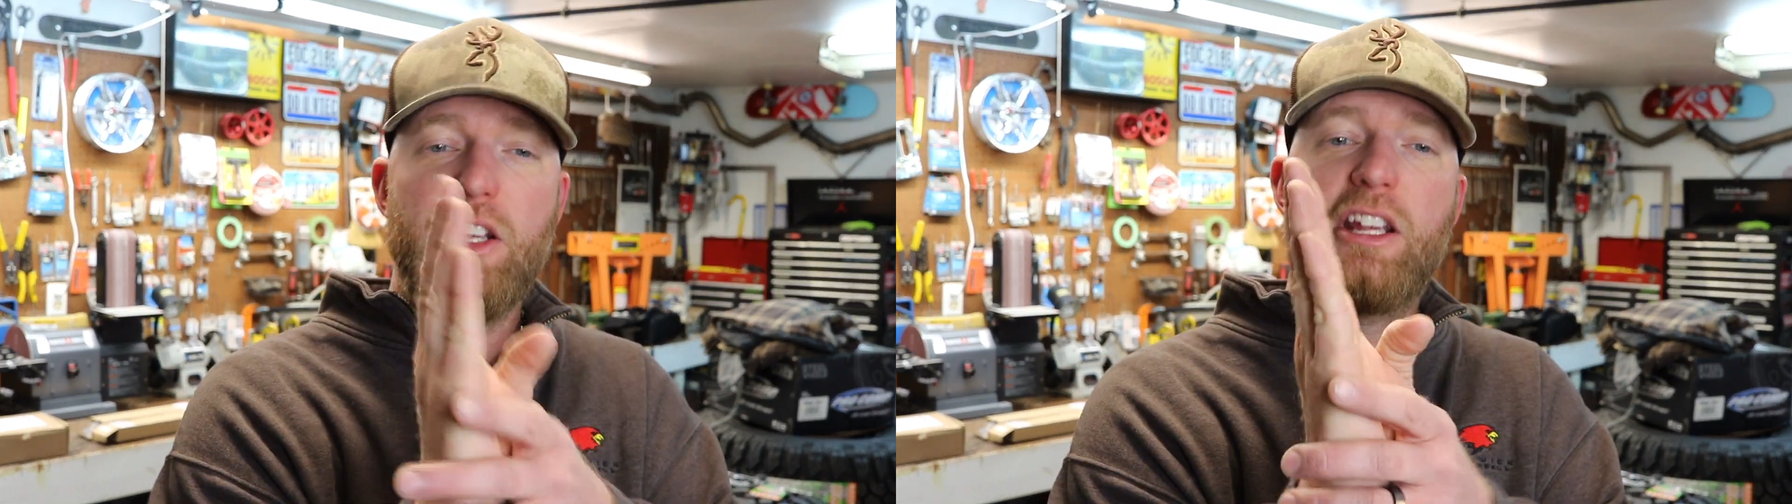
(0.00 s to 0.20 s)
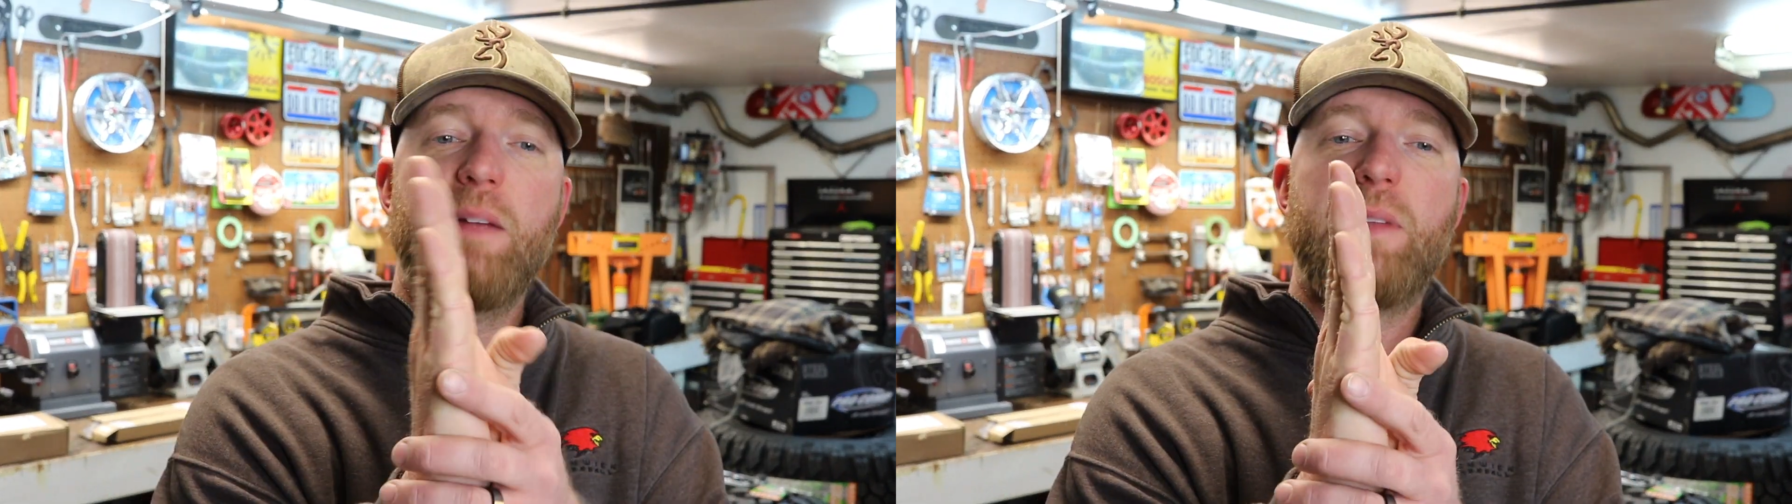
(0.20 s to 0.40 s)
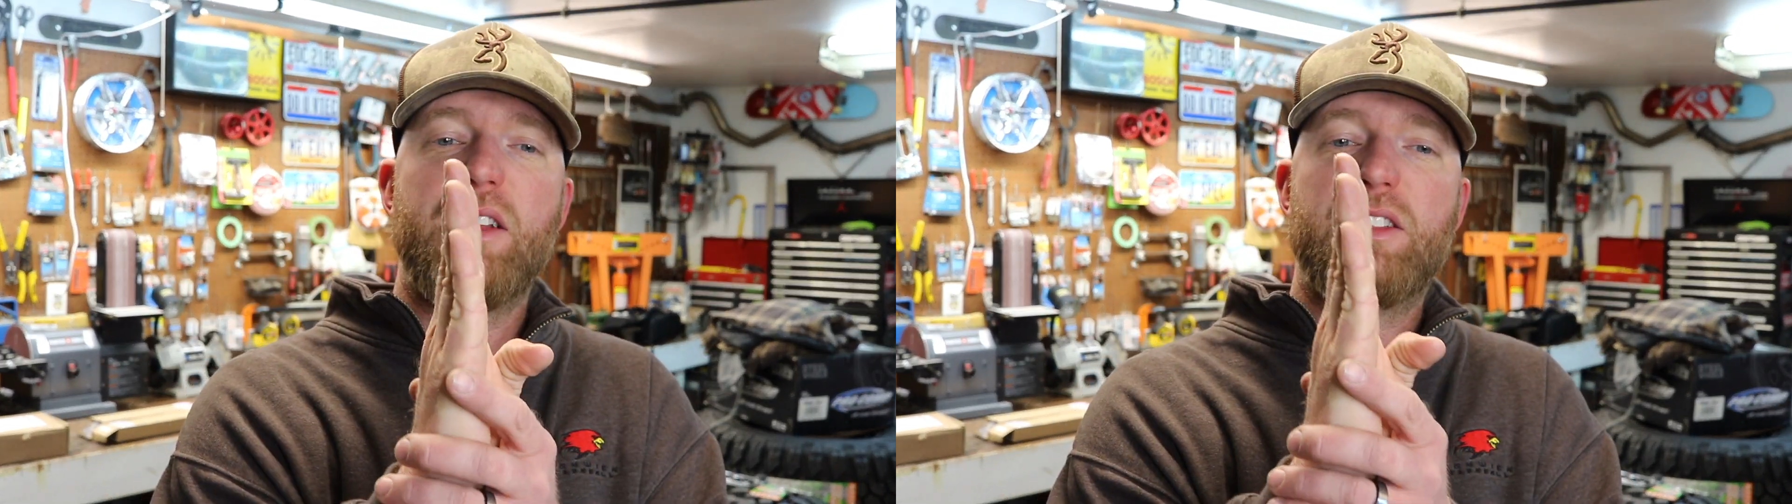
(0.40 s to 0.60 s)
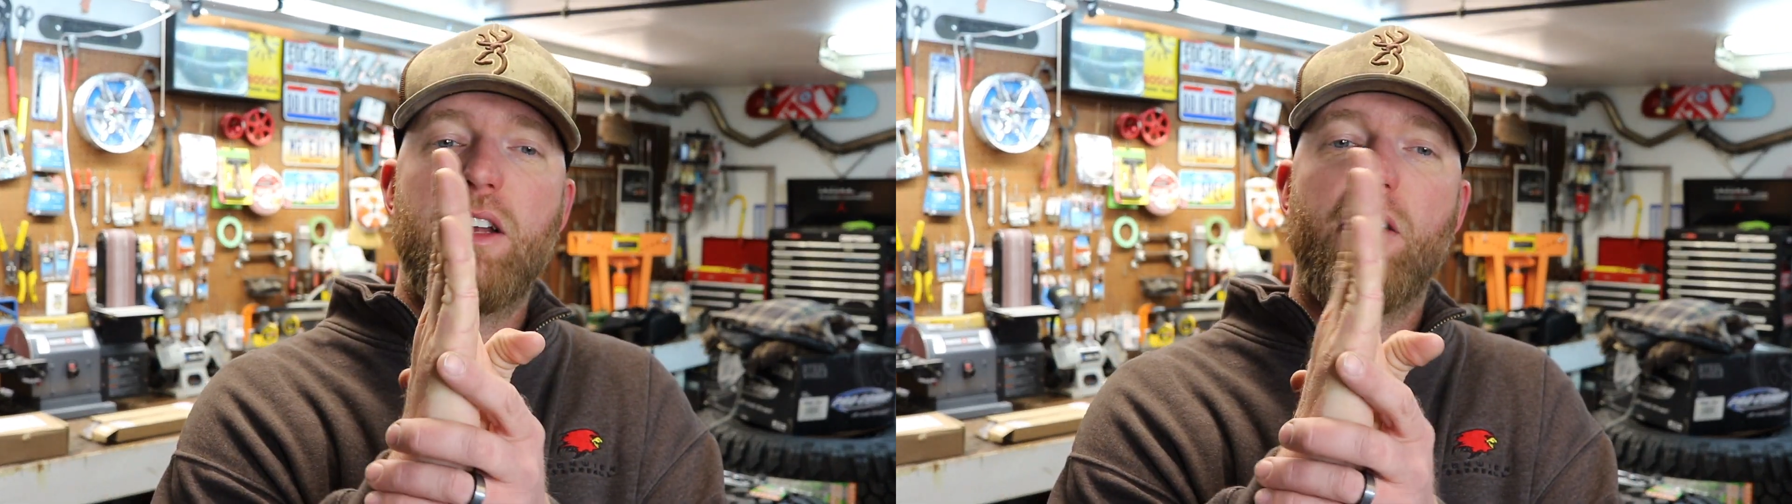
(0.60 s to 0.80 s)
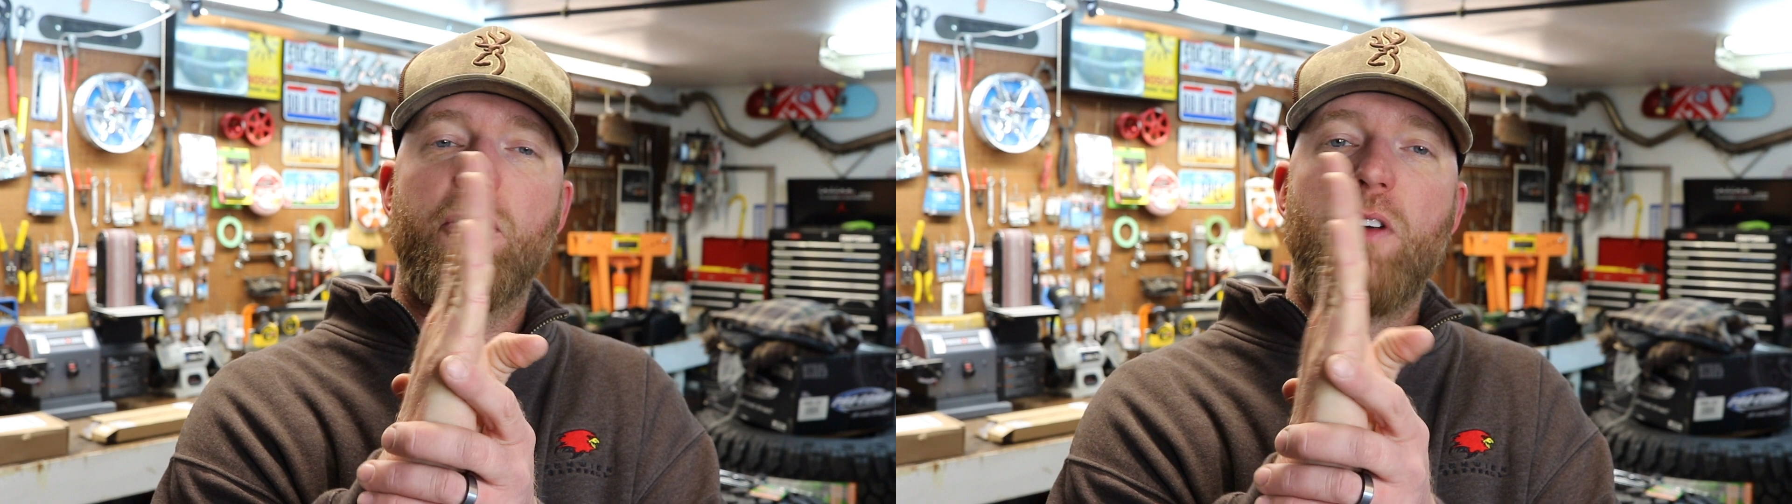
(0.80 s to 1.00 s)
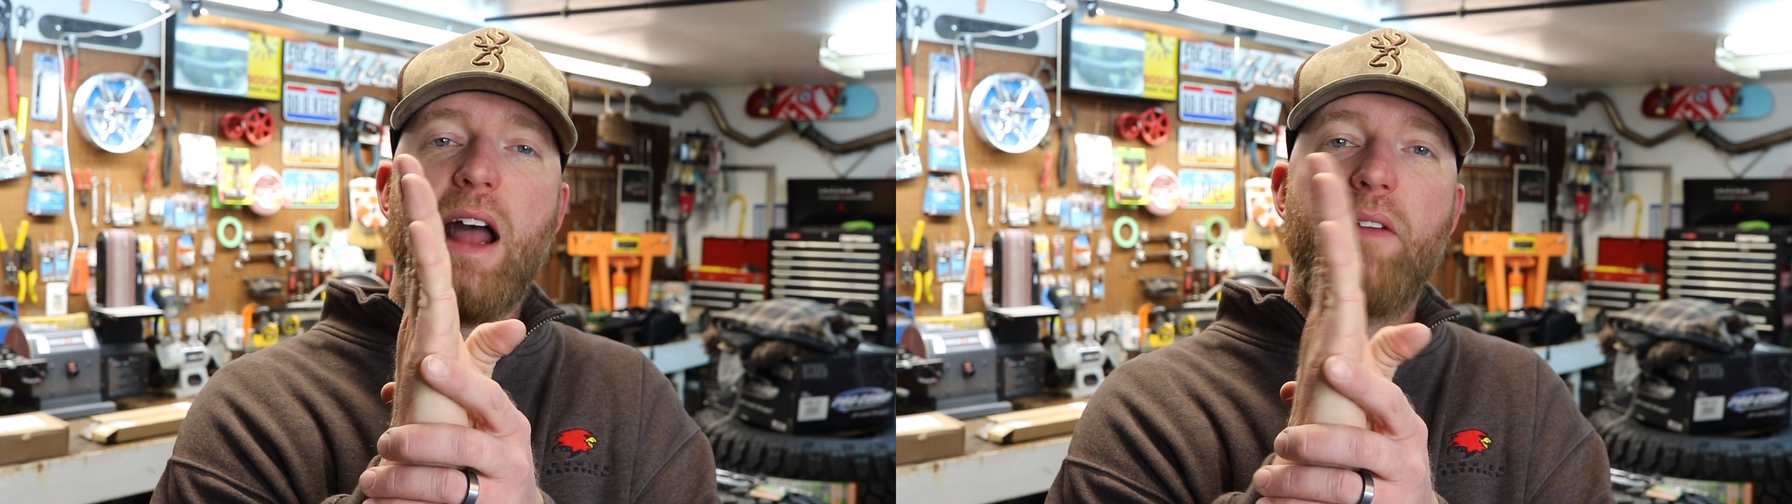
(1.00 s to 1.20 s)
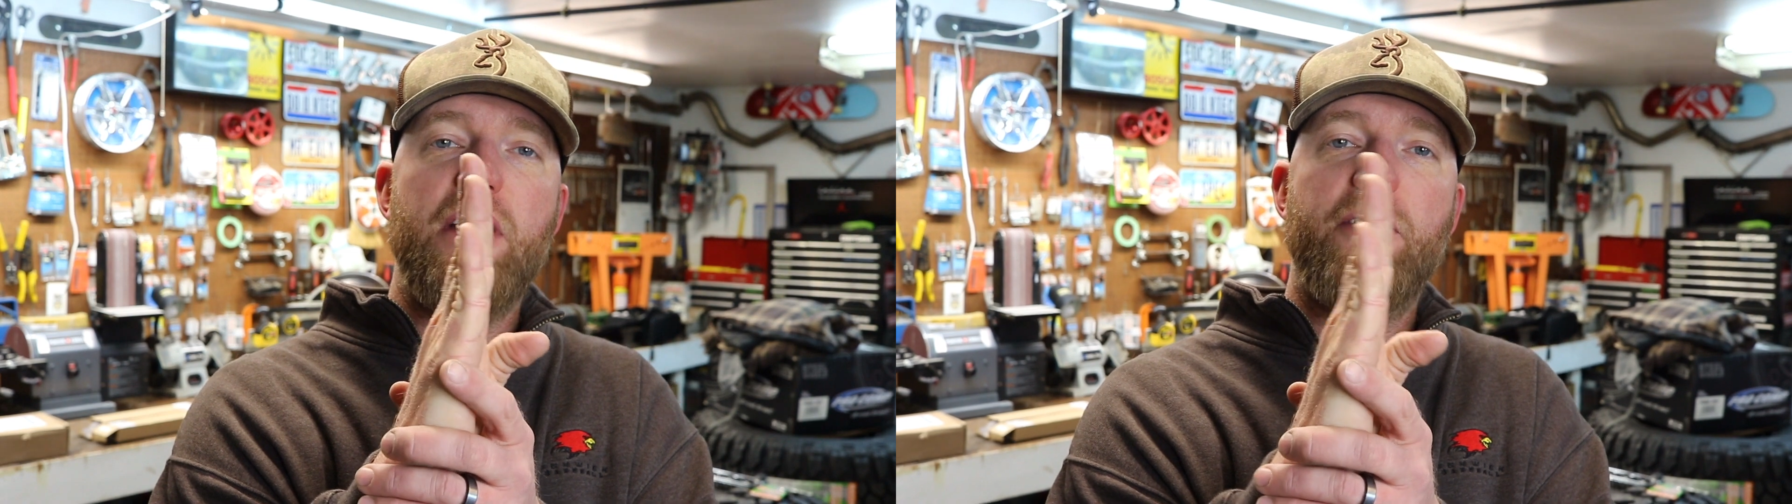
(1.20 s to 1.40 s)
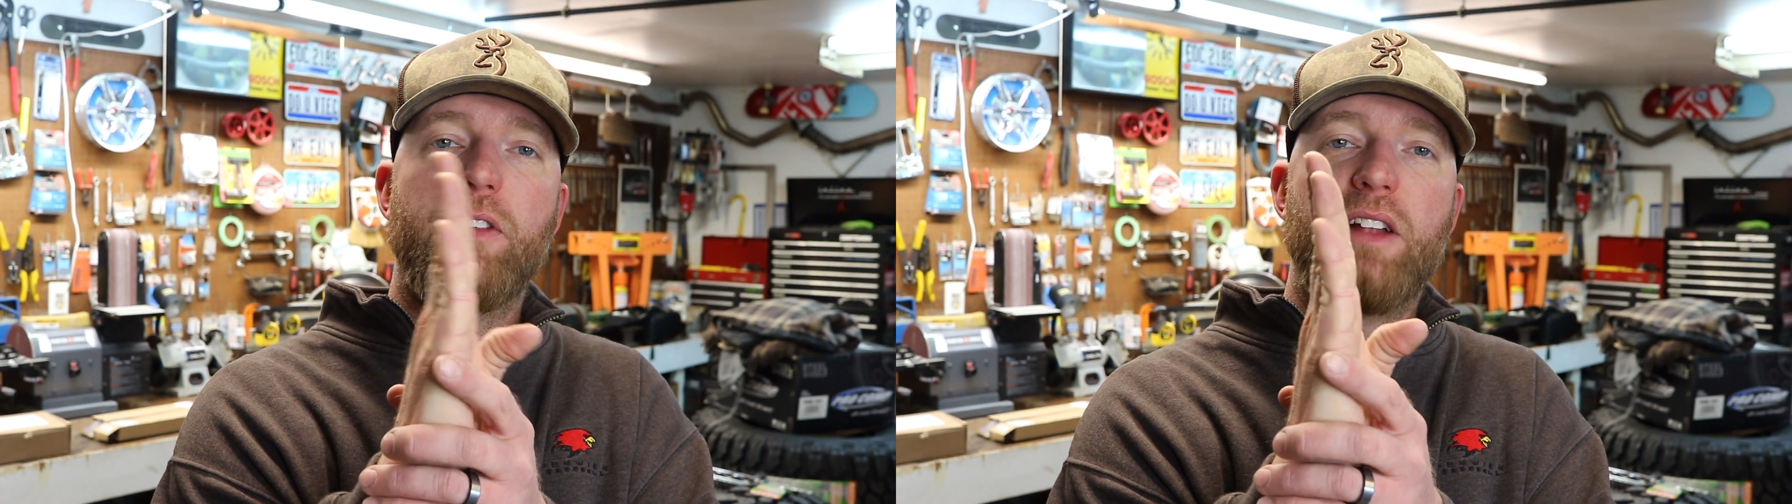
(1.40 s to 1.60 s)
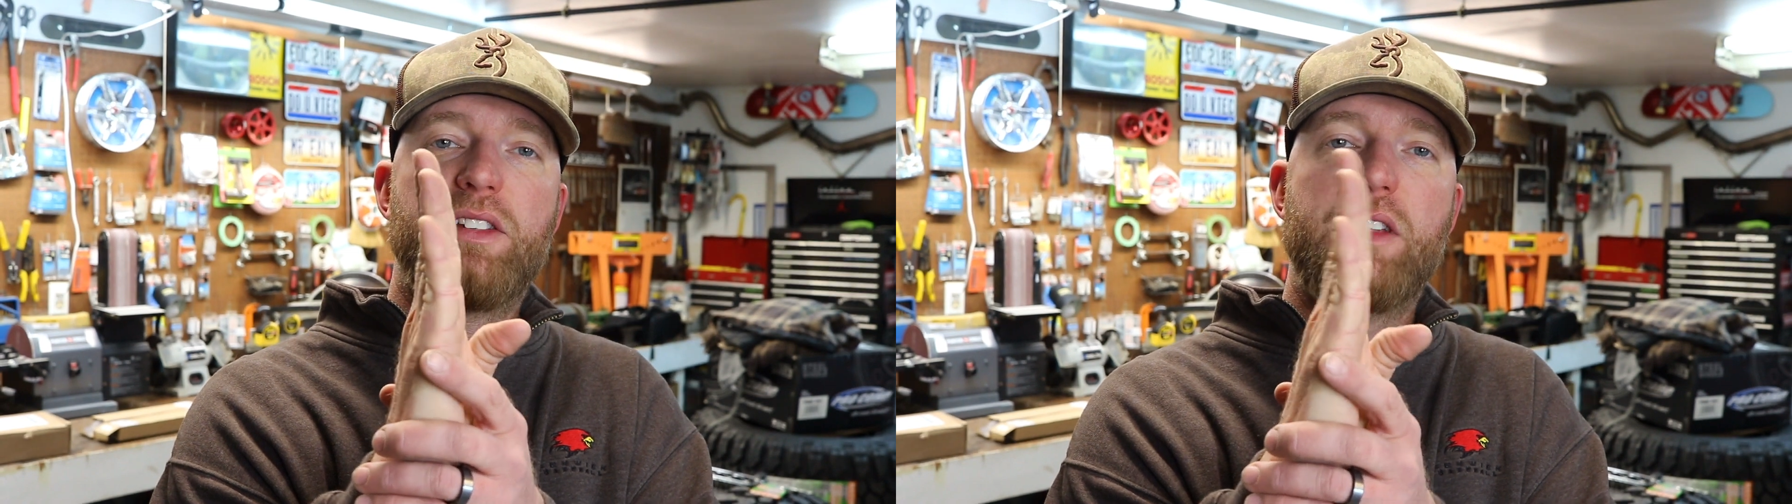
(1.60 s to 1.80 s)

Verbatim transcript: you keep that center of gravity for that